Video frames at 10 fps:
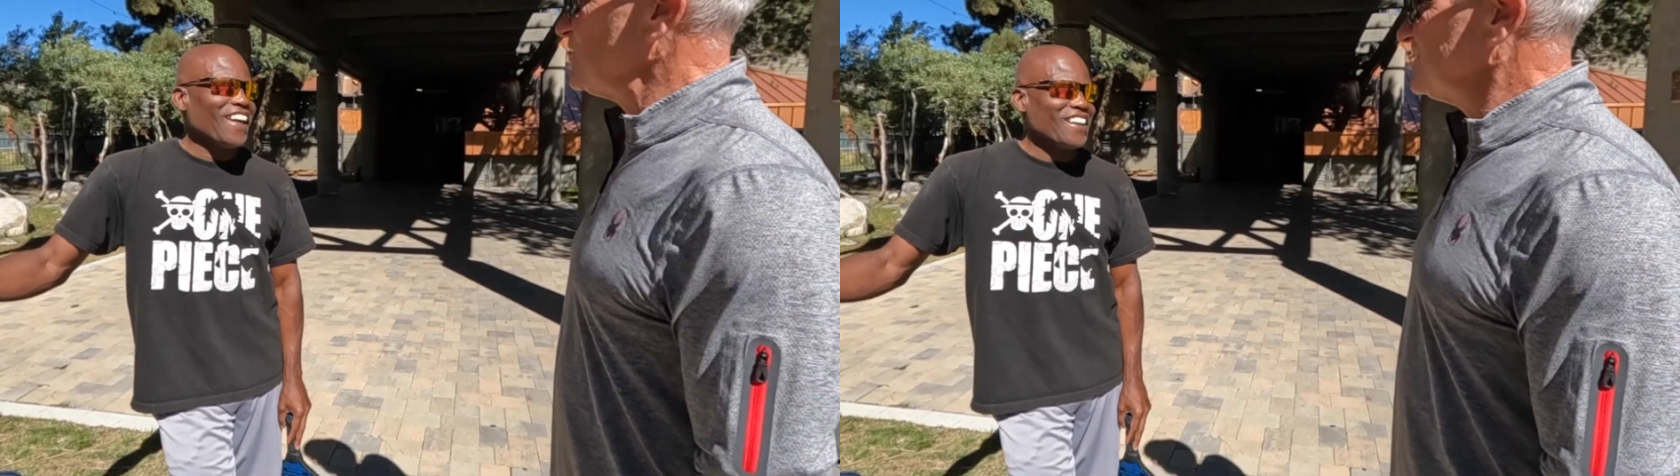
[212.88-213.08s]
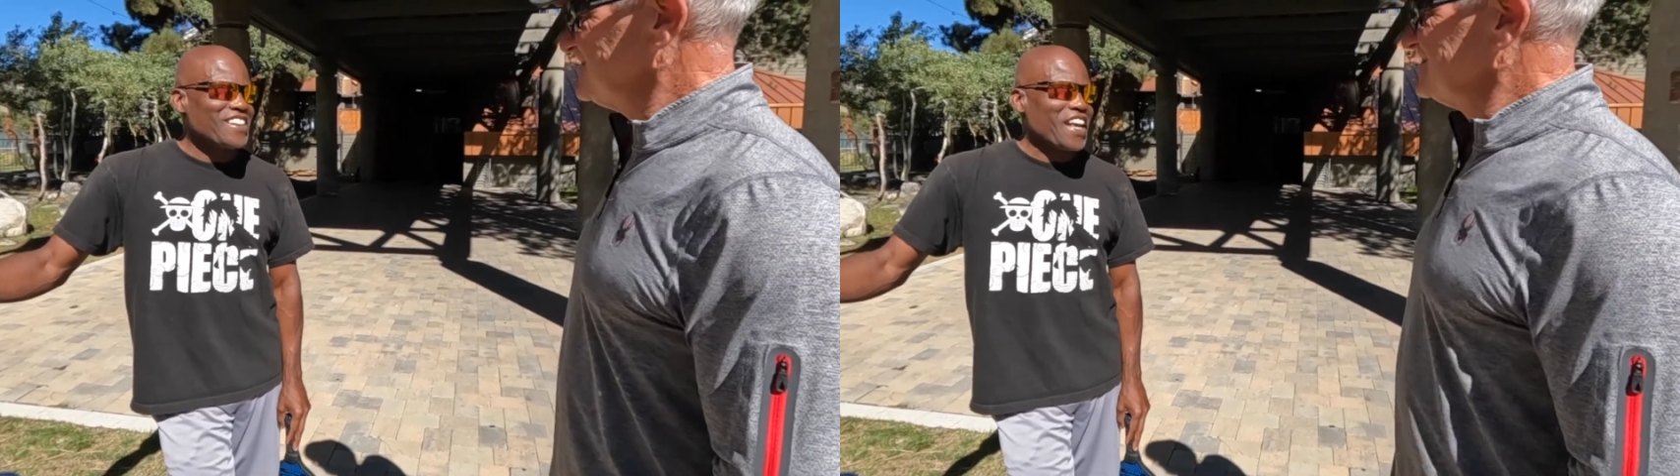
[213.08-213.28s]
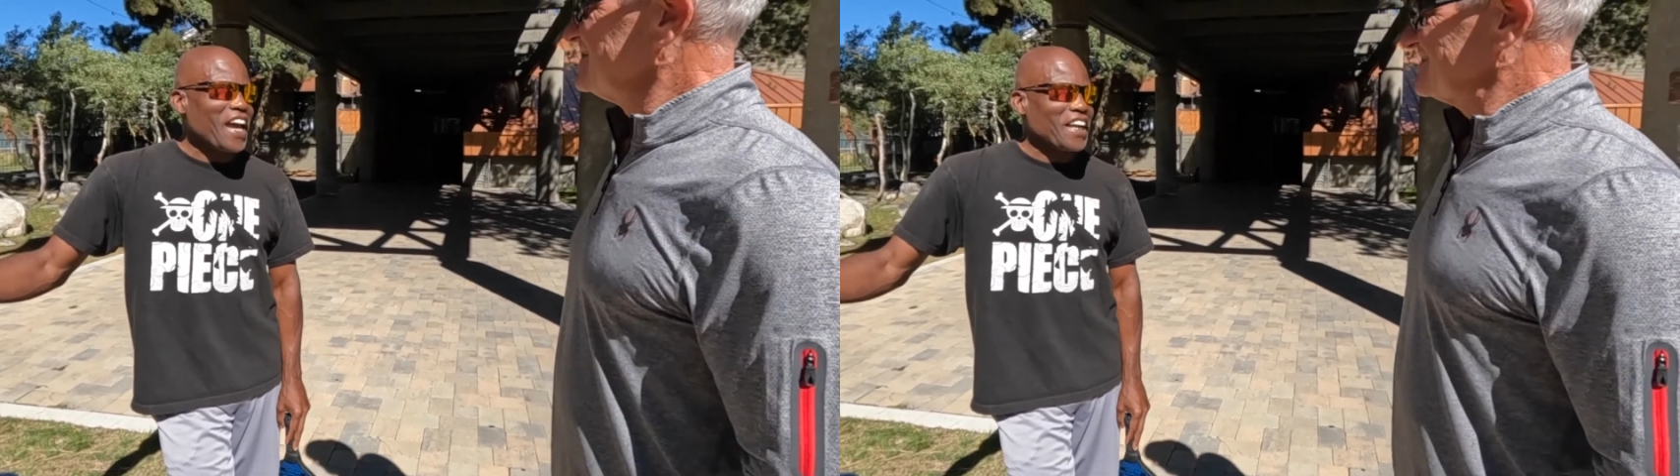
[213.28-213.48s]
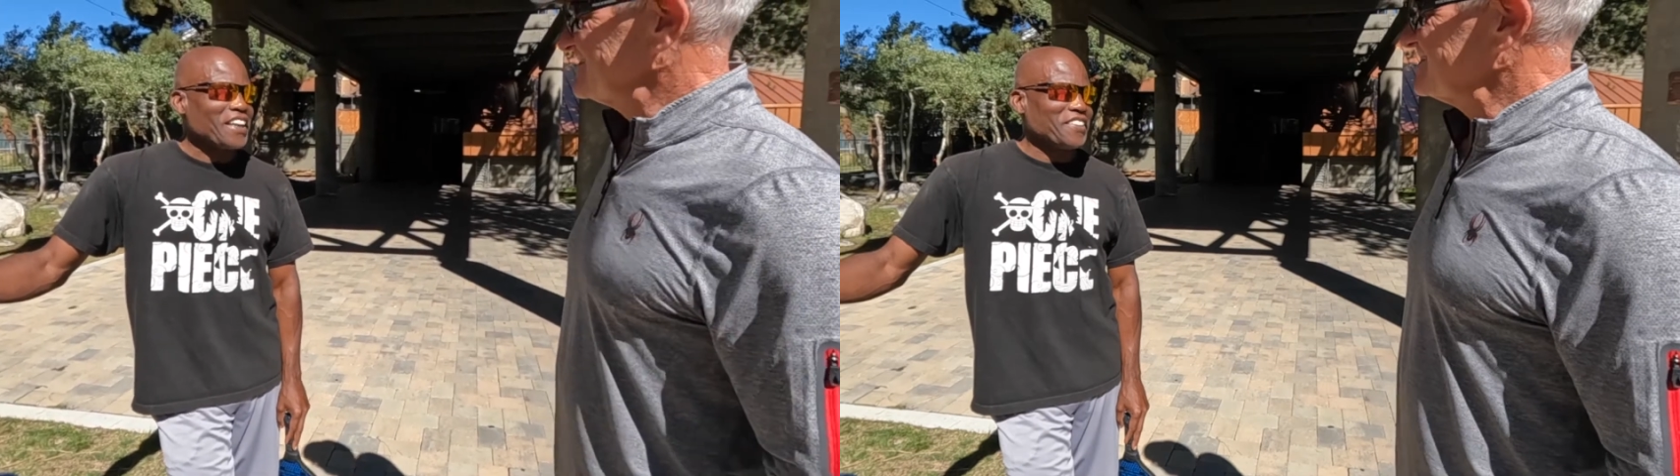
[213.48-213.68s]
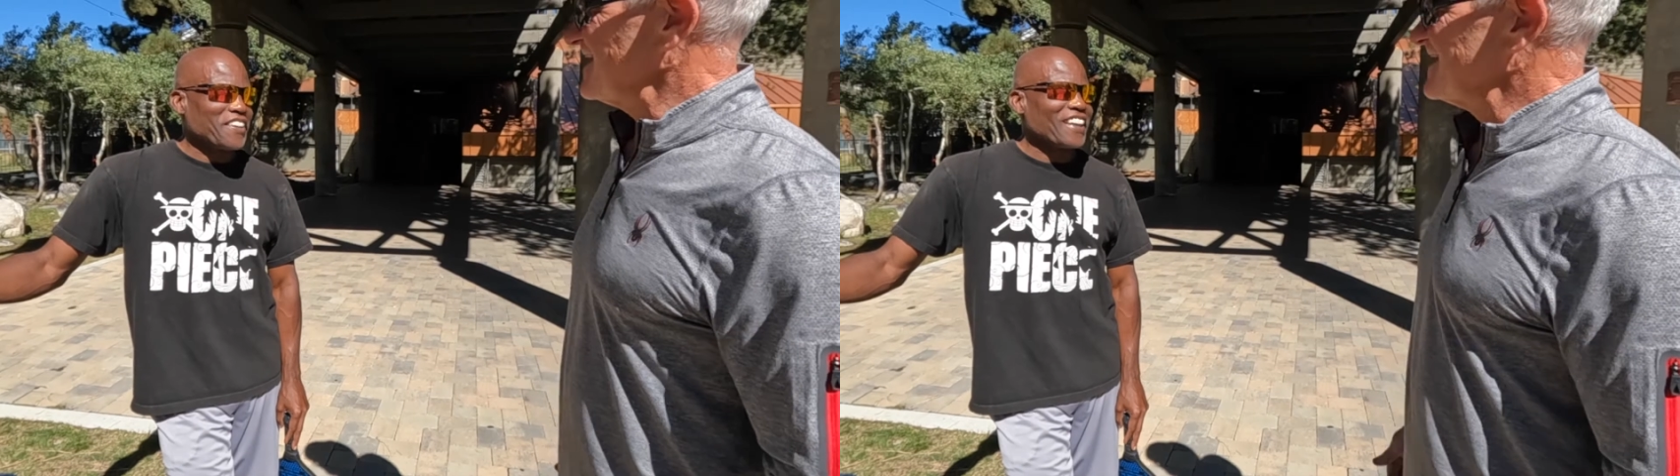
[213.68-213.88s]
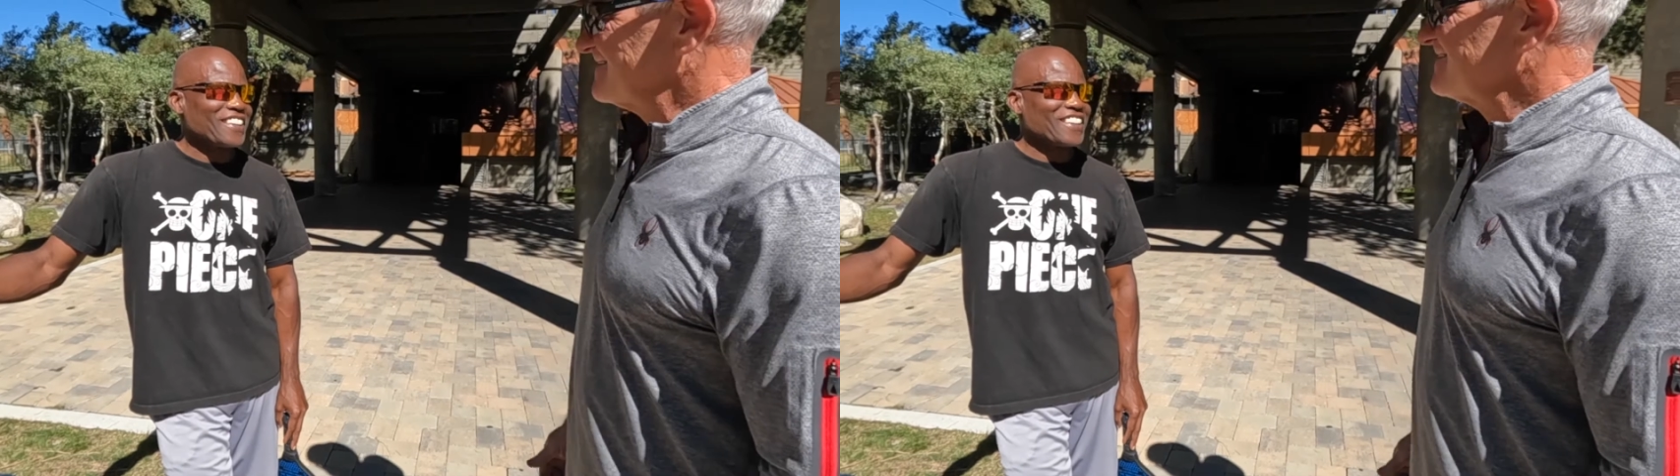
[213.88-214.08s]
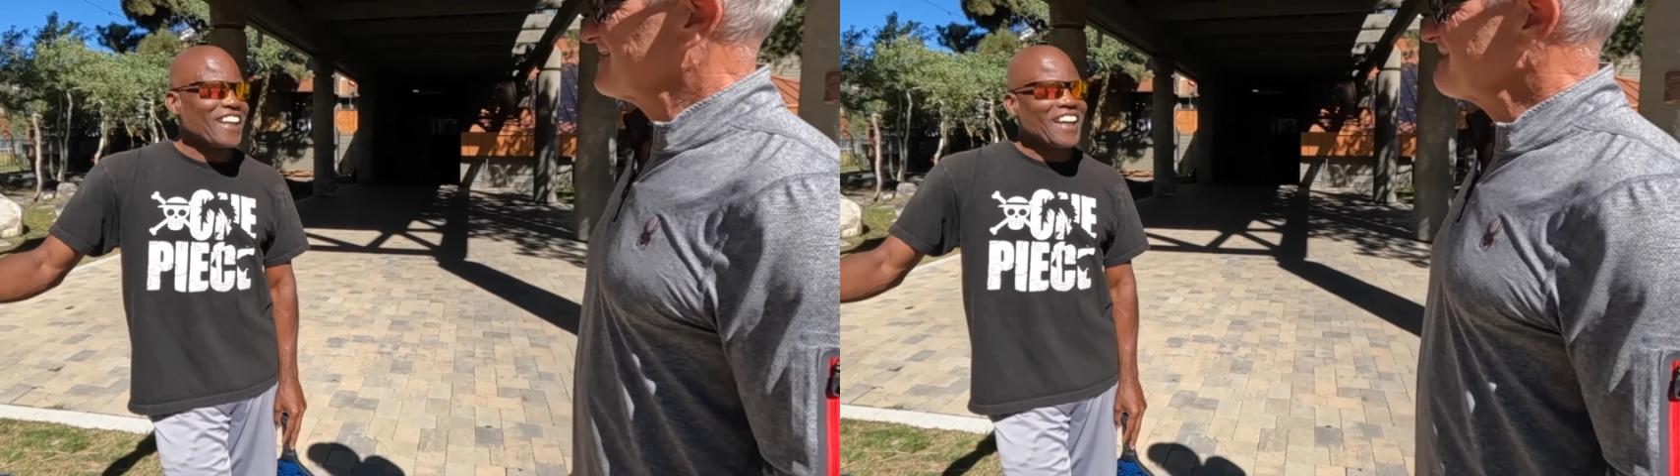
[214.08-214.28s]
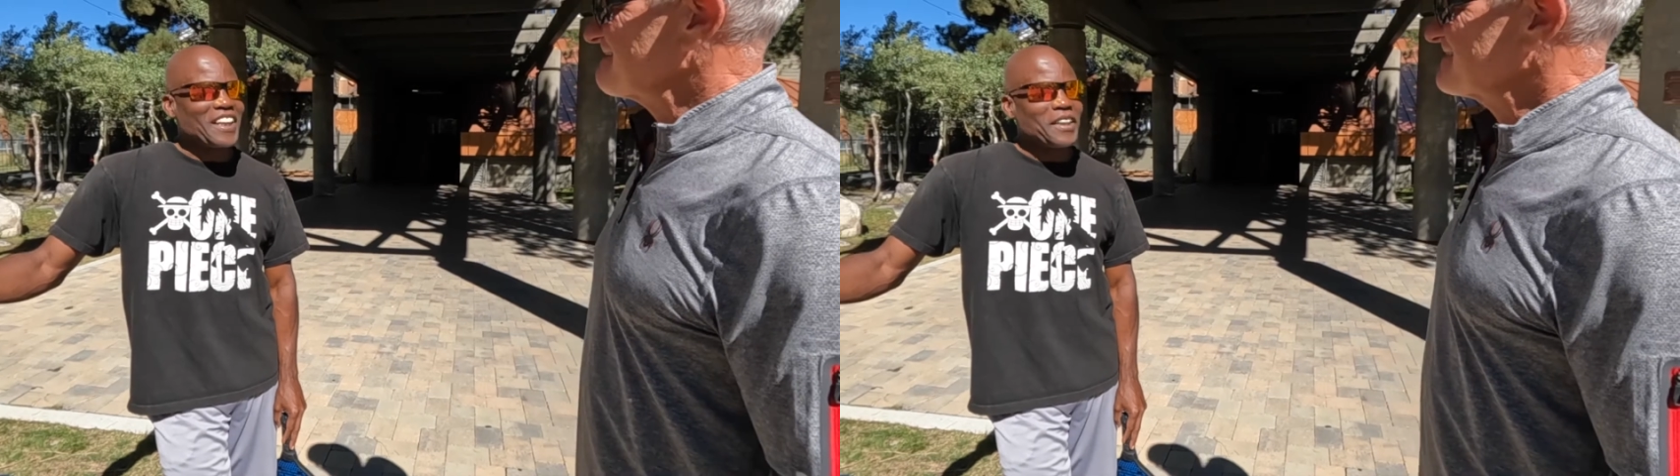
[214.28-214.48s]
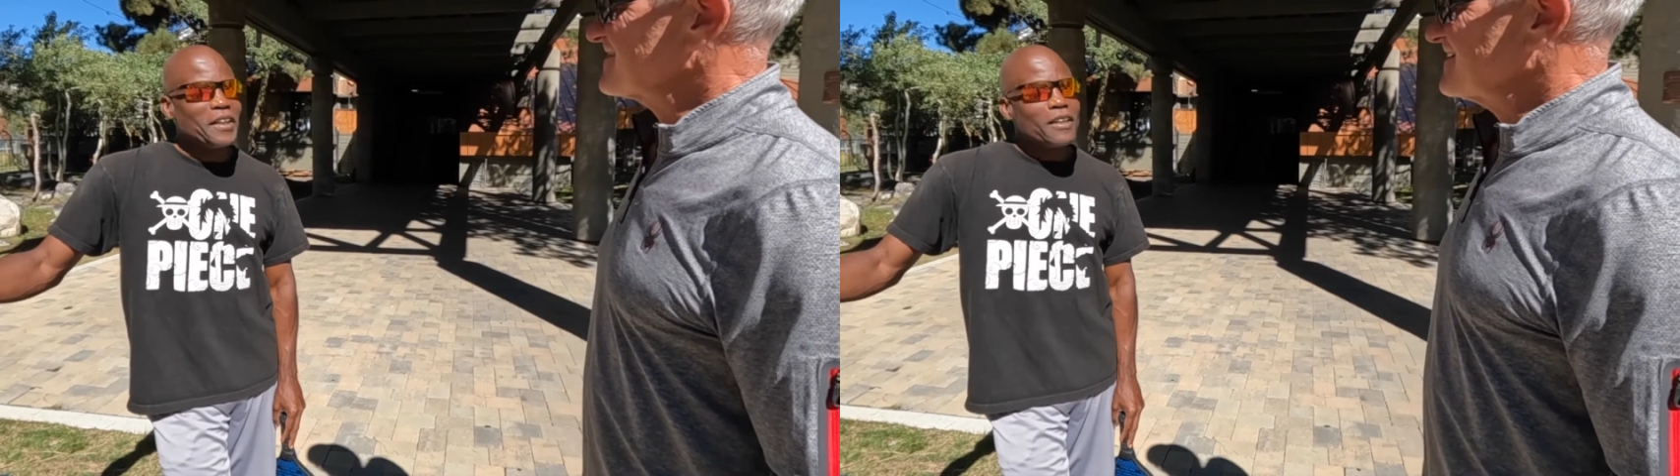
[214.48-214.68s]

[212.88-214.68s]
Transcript: Exactly, right, exactly.